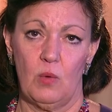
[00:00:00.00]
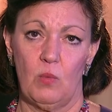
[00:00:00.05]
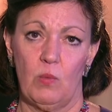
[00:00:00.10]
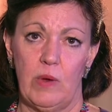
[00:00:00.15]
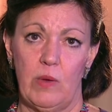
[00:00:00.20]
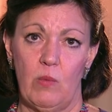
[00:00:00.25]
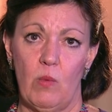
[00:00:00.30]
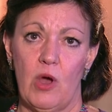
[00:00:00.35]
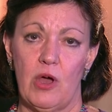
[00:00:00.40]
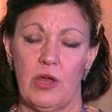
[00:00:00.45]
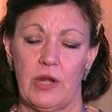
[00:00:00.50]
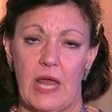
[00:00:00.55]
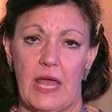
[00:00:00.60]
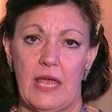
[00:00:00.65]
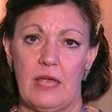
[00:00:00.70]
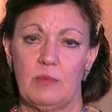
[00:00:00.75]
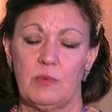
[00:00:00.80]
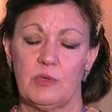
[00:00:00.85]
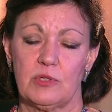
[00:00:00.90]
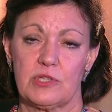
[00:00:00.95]
We weren't
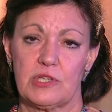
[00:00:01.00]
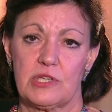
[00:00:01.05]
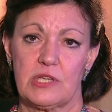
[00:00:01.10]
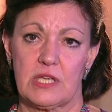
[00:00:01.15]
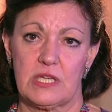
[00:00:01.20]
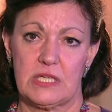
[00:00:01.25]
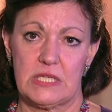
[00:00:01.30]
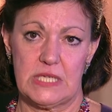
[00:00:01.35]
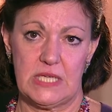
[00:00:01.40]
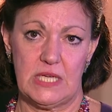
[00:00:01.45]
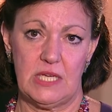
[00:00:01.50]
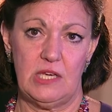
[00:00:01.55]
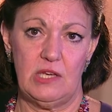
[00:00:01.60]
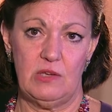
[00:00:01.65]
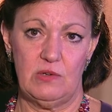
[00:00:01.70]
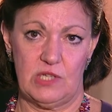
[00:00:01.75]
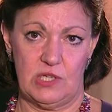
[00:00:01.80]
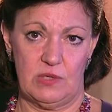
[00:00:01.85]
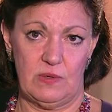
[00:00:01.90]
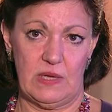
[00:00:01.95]
able to continue
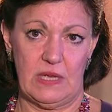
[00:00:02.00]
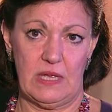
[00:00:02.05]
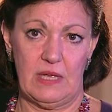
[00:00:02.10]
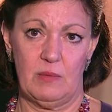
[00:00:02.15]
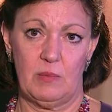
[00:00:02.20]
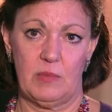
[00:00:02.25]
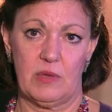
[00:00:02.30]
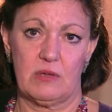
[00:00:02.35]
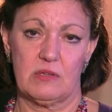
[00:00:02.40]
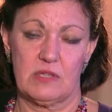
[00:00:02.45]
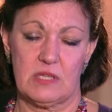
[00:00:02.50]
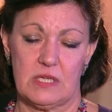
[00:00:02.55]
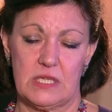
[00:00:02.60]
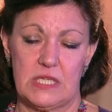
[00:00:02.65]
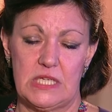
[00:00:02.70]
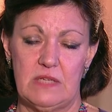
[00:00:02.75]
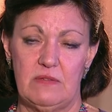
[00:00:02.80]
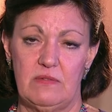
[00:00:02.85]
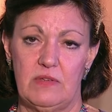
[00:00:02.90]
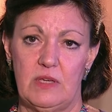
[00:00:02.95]
doing it because
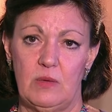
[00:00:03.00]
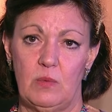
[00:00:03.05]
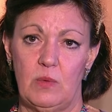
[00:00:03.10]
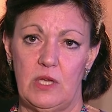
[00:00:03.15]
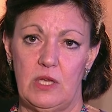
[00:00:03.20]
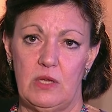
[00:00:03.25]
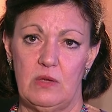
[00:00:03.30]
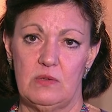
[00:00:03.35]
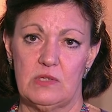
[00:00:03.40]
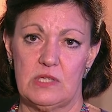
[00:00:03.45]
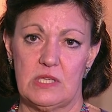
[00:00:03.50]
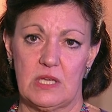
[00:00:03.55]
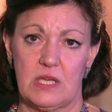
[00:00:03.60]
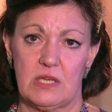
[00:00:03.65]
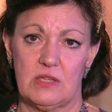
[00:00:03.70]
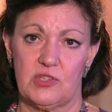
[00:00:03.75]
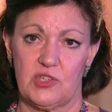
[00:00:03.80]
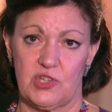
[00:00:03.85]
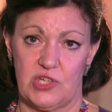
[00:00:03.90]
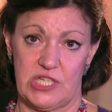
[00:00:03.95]
ITV were using
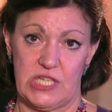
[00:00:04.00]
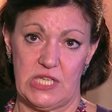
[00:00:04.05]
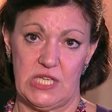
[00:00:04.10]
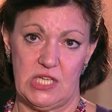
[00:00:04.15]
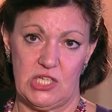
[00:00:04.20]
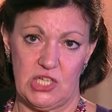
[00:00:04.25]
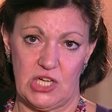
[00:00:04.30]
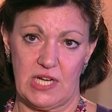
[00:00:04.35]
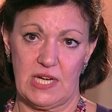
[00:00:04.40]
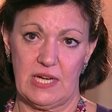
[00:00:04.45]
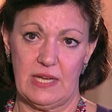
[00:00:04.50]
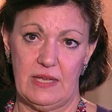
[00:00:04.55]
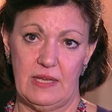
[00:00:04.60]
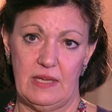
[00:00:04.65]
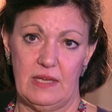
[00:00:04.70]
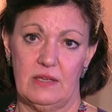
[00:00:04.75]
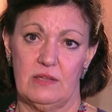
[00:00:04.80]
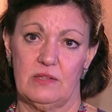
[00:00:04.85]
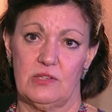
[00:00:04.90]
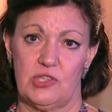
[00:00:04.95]
it
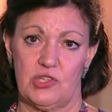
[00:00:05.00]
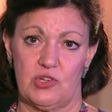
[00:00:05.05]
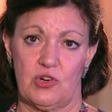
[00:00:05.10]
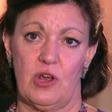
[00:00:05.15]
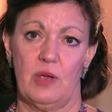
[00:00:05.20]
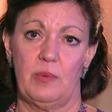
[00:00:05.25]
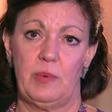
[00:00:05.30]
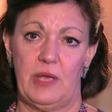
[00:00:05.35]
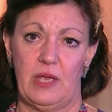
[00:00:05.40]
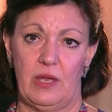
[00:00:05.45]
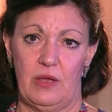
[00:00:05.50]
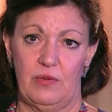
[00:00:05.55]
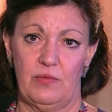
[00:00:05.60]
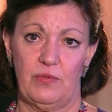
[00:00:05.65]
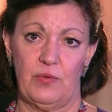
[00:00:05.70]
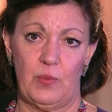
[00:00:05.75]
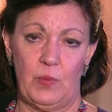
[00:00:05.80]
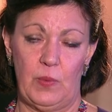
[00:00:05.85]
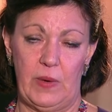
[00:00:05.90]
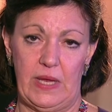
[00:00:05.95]
strategically and striping it
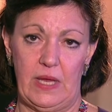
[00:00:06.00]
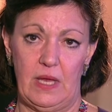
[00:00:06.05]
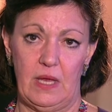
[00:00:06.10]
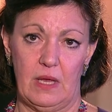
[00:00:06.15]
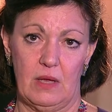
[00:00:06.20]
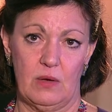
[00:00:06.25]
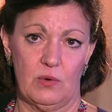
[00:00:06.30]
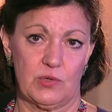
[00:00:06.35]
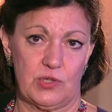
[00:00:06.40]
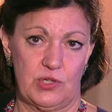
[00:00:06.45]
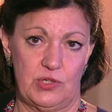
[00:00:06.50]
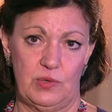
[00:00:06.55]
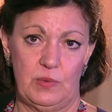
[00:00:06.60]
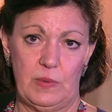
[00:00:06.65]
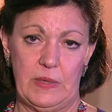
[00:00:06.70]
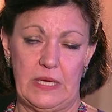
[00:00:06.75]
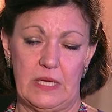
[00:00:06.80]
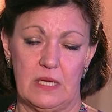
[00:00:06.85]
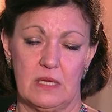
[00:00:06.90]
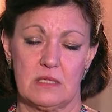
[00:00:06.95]
over a week or 2
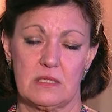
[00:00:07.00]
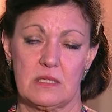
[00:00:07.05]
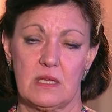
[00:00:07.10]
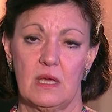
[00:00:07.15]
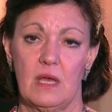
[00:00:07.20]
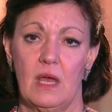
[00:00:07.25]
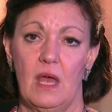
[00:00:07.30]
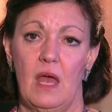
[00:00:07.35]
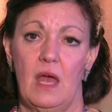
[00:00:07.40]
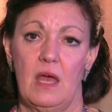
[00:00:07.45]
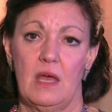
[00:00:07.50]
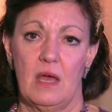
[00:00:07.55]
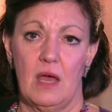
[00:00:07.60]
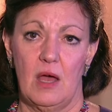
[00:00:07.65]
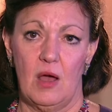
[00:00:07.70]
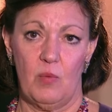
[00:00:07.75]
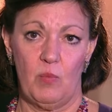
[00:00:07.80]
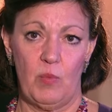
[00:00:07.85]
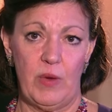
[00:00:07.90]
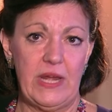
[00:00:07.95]
weeks.
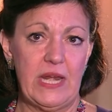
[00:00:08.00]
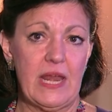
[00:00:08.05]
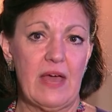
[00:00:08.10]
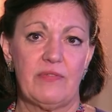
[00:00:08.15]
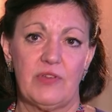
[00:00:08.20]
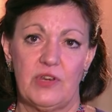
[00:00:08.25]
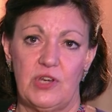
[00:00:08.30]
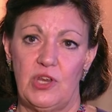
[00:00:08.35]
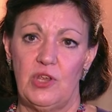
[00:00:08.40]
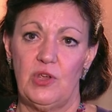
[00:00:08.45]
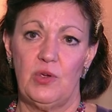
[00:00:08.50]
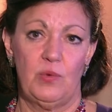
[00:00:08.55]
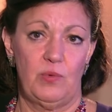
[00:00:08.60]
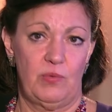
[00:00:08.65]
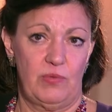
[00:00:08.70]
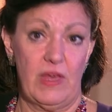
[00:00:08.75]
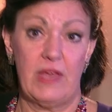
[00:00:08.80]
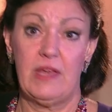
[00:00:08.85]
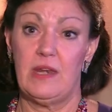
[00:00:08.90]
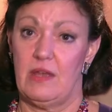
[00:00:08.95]
And we never knew,
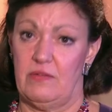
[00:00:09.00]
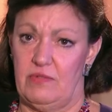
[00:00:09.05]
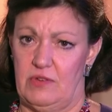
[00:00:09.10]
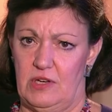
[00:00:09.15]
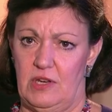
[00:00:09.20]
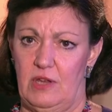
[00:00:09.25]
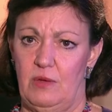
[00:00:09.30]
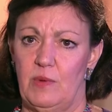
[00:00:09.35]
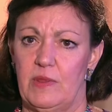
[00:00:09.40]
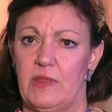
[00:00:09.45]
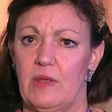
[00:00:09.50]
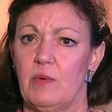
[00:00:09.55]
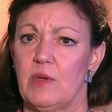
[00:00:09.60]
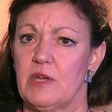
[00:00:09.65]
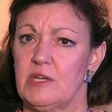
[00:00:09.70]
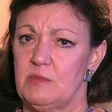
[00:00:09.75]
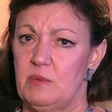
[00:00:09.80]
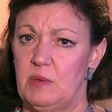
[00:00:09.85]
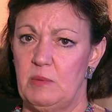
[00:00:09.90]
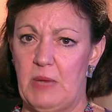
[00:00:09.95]
they never knew when they were
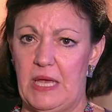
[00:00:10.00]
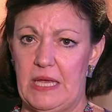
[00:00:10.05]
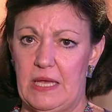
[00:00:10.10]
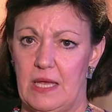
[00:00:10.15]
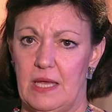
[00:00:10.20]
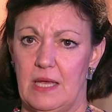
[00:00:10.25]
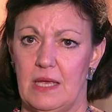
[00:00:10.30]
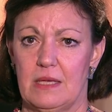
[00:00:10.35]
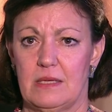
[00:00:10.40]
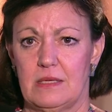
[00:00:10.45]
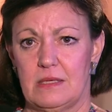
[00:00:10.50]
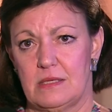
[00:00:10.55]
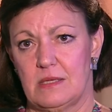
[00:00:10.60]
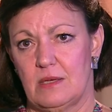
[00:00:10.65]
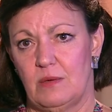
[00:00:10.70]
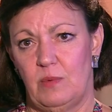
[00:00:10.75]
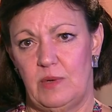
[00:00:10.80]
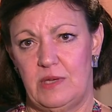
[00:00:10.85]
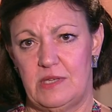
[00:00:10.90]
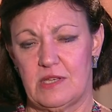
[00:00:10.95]
going to be making it.
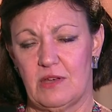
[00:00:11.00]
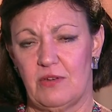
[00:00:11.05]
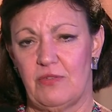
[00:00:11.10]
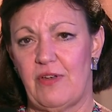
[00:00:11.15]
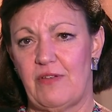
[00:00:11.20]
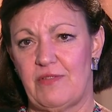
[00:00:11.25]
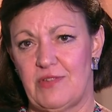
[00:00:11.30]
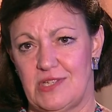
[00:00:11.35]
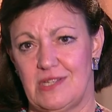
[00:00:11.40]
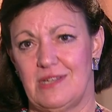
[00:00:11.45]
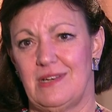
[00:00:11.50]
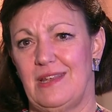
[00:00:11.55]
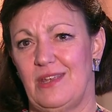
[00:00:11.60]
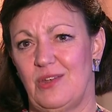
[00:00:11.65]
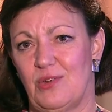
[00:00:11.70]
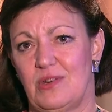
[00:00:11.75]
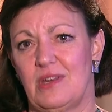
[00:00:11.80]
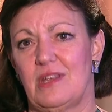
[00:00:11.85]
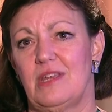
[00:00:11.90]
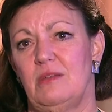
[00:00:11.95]
So we self-evidently
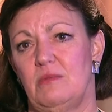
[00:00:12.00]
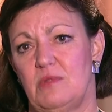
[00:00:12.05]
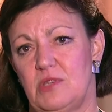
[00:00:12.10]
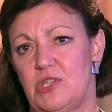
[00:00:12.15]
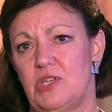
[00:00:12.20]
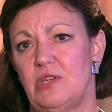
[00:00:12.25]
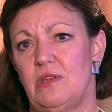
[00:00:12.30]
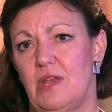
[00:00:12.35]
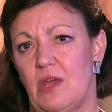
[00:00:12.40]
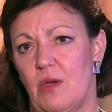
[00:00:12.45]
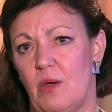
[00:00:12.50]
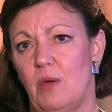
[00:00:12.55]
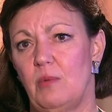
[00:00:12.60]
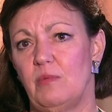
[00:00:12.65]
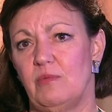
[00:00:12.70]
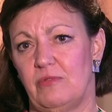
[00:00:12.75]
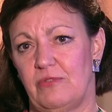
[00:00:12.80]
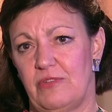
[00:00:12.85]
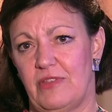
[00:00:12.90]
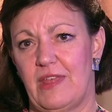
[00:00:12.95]
couldn't keep the studio
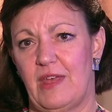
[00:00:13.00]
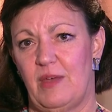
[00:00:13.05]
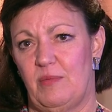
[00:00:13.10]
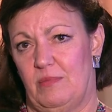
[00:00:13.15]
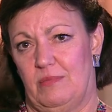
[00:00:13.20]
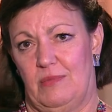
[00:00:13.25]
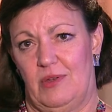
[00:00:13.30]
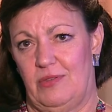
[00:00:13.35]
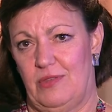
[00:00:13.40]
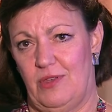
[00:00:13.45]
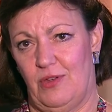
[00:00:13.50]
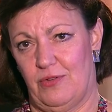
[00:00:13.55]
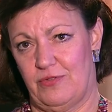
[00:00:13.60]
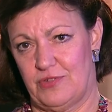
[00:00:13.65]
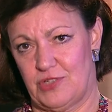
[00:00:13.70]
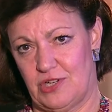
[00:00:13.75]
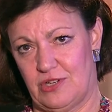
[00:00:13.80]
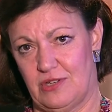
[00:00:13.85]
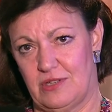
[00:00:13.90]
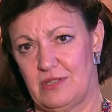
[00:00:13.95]
open for them on the off
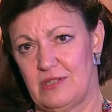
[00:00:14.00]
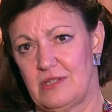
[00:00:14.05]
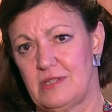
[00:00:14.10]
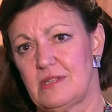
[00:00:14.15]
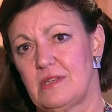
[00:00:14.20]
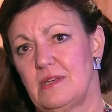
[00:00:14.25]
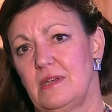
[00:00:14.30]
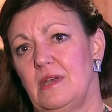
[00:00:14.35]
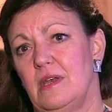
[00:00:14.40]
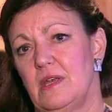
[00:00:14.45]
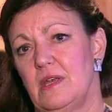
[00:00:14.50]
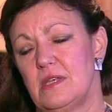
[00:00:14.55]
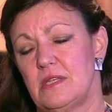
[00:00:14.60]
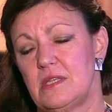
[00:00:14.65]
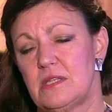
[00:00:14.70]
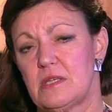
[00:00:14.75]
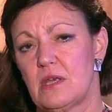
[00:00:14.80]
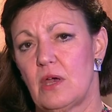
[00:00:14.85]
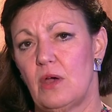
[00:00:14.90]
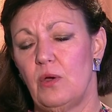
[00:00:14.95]
chance.
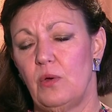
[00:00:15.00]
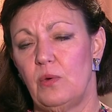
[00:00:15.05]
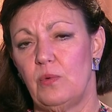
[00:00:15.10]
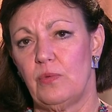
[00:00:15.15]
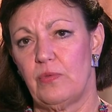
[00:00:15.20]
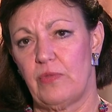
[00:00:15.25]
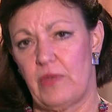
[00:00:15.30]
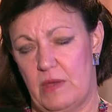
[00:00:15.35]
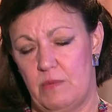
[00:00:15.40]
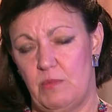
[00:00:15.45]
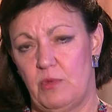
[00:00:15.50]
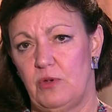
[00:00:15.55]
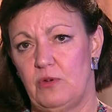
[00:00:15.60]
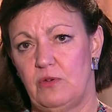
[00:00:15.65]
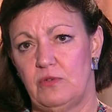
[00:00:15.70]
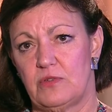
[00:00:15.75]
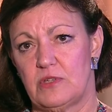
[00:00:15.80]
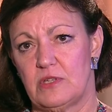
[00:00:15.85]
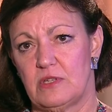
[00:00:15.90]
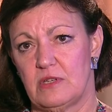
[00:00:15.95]
So they
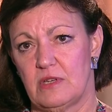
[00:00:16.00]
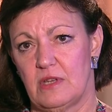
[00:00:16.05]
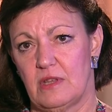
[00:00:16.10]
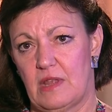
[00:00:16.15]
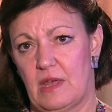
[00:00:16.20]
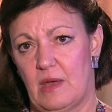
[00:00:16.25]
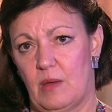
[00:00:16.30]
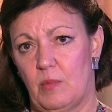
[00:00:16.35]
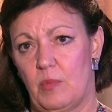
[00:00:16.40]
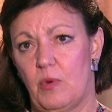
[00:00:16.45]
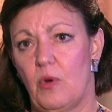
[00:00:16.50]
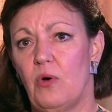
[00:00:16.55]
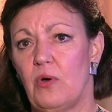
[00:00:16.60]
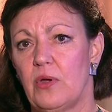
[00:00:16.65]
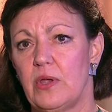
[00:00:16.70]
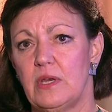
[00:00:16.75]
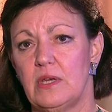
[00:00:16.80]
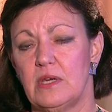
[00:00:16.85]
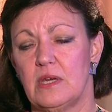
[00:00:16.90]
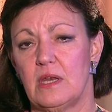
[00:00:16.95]
moved at that
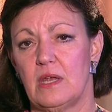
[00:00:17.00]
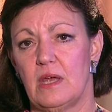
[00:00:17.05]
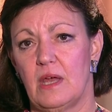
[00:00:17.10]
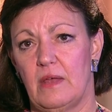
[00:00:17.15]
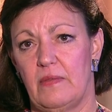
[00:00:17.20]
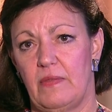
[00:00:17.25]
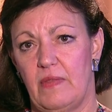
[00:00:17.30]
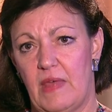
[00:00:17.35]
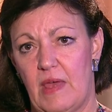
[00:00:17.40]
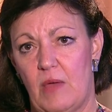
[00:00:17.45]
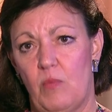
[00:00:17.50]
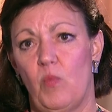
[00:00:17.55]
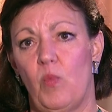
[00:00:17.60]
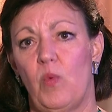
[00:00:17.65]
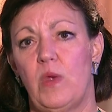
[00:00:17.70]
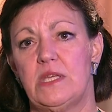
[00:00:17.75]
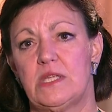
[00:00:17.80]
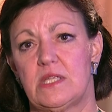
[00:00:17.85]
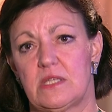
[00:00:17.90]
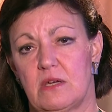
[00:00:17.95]
point. And then
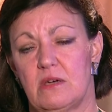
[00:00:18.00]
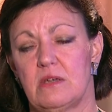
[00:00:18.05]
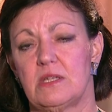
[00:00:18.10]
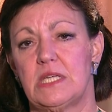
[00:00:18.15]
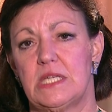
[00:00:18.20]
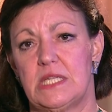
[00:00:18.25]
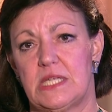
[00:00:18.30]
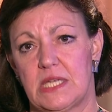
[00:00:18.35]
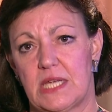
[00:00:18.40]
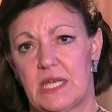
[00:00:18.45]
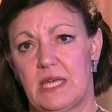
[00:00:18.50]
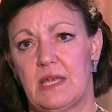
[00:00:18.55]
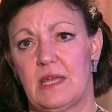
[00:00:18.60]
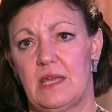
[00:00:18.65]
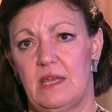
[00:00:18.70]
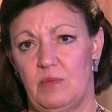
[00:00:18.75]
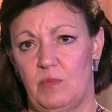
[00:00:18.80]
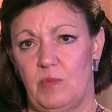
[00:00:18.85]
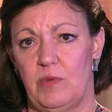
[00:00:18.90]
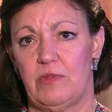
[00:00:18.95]
we started to kick
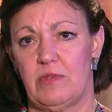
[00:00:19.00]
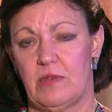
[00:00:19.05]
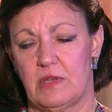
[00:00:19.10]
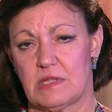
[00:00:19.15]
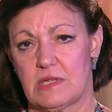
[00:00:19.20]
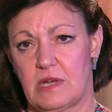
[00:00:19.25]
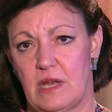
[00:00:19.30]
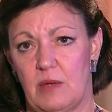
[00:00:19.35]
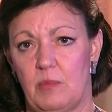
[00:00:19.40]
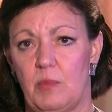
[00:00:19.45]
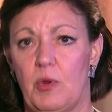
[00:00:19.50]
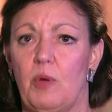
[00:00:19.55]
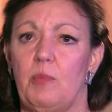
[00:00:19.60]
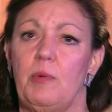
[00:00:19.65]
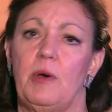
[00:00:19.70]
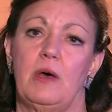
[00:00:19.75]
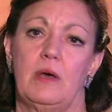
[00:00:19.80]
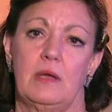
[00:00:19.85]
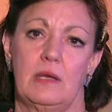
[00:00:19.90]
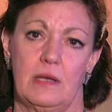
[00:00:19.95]
in with things like Pop
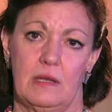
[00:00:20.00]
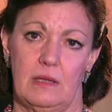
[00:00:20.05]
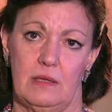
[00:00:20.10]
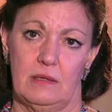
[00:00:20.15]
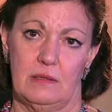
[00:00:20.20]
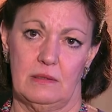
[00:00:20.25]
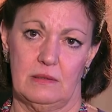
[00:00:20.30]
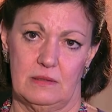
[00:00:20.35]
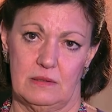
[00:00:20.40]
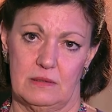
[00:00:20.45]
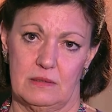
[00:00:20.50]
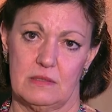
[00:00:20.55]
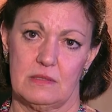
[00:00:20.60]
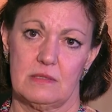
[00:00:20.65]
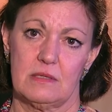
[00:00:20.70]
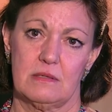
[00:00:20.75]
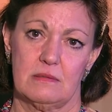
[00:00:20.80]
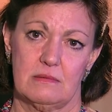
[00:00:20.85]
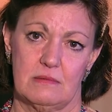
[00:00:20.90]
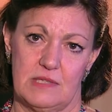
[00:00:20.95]
Idol and
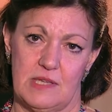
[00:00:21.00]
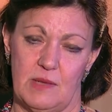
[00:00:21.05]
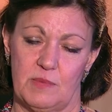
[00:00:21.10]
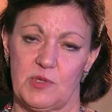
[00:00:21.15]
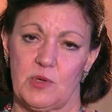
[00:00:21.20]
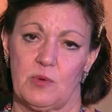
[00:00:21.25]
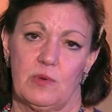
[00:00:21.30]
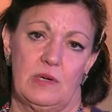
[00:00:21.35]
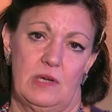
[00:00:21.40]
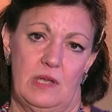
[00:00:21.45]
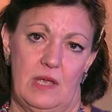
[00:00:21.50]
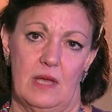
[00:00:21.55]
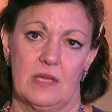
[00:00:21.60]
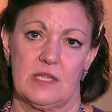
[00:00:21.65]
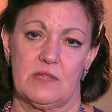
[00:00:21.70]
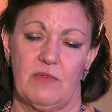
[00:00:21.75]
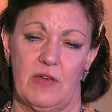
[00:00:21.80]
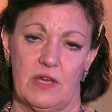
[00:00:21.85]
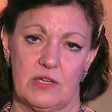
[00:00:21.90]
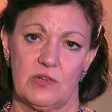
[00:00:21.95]
subsequently X
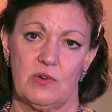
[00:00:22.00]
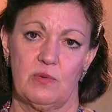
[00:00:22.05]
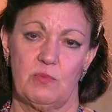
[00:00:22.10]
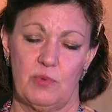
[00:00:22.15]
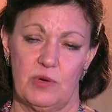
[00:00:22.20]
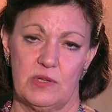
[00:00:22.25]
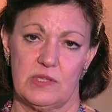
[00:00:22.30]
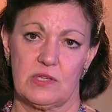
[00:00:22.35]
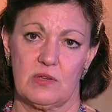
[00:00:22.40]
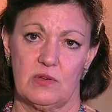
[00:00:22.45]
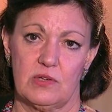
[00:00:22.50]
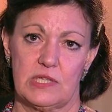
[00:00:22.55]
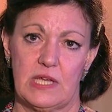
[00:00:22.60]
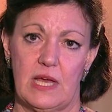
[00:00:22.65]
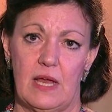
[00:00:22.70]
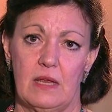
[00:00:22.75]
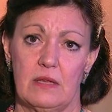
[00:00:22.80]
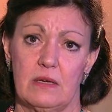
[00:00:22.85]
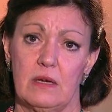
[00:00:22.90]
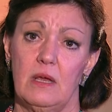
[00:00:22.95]
Factor and Britain's Got
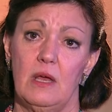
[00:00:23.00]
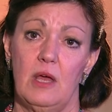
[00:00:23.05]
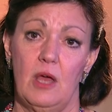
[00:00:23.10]
Talent.